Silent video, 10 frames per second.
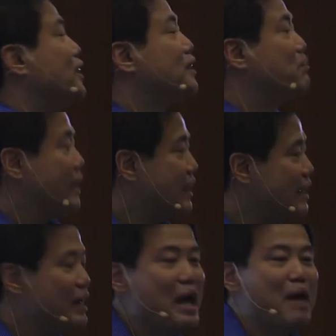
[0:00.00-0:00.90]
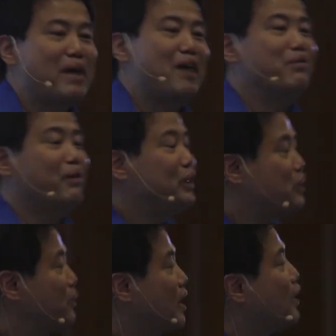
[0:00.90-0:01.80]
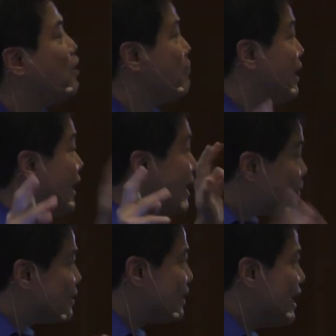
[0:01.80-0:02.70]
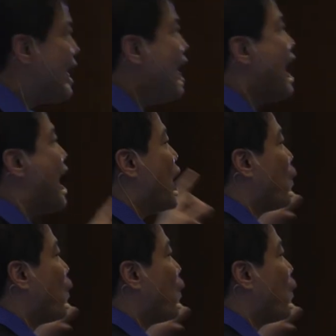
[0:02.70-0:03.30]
just me, but I'm very sure a lot of millennials are